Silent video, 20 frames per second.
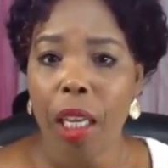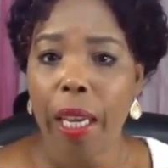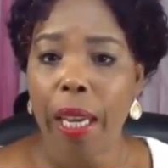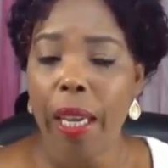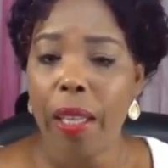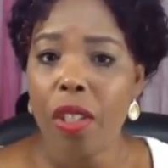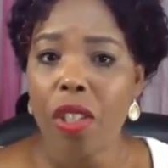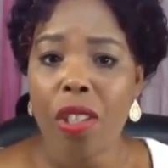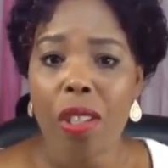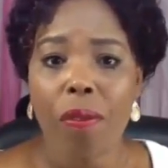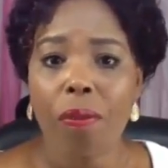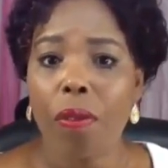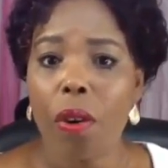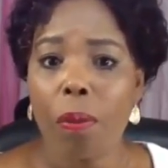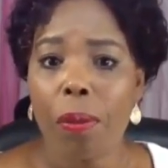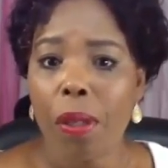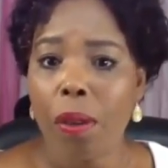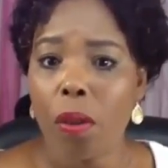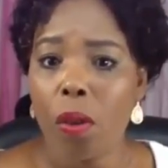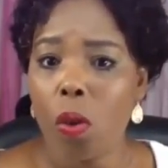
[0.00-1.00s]
entry
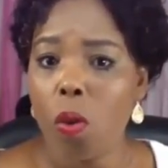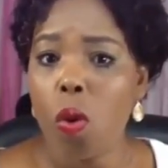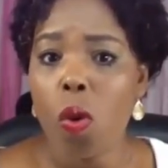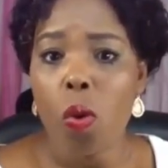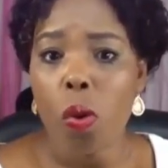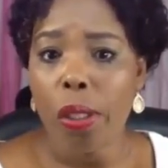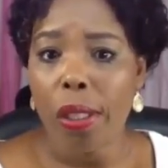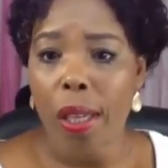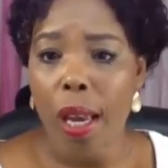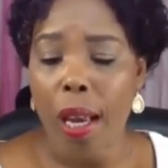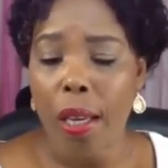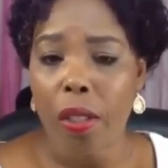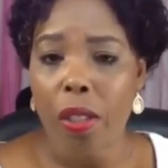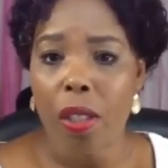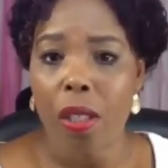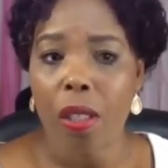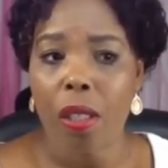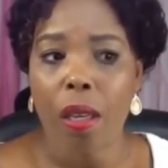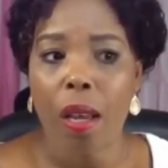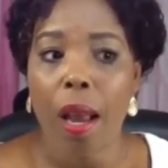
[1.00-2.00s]
from Google
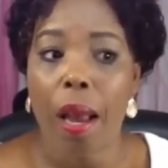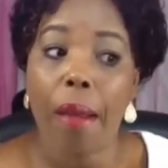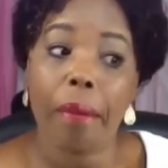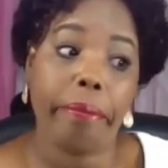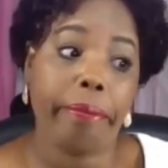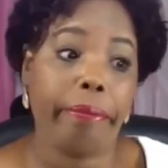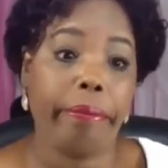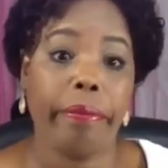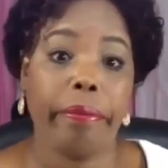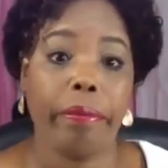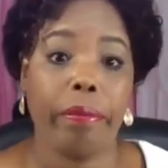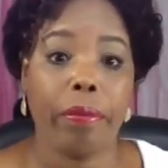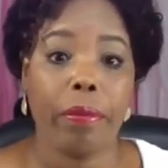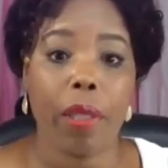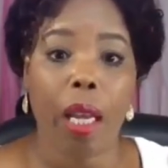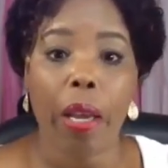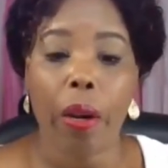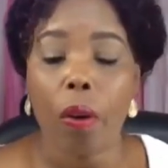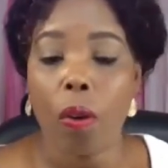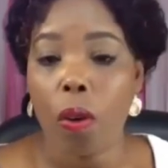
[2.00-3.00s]
search.
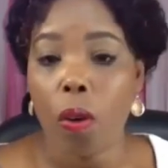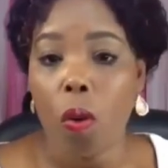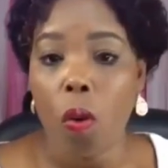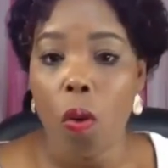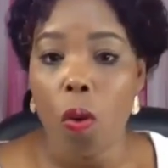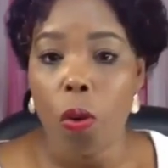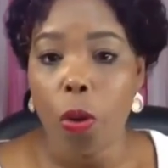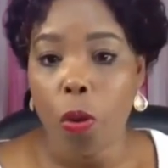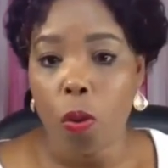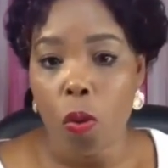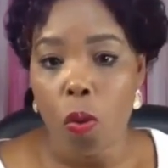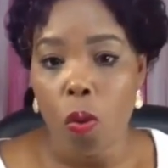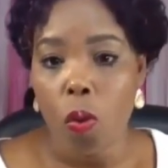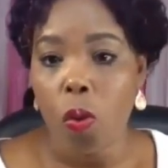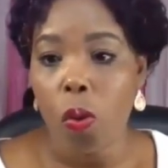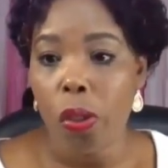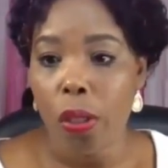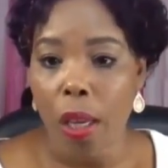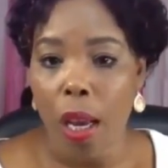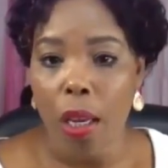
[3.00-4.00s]
I don't go to
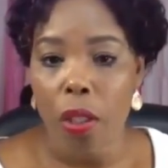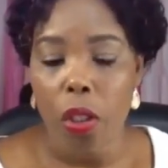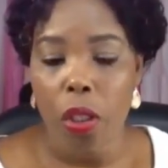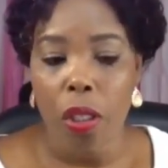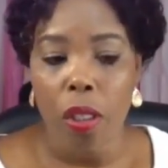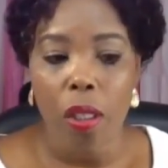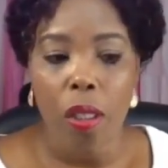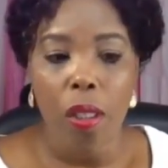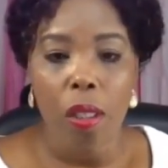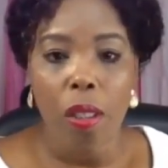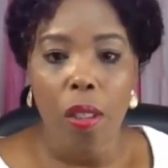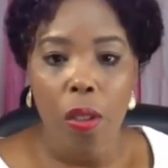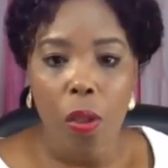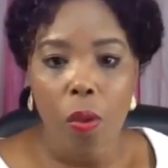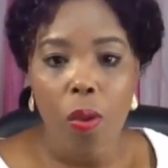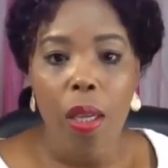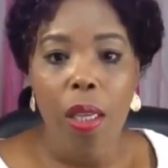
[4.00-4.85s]
Google search to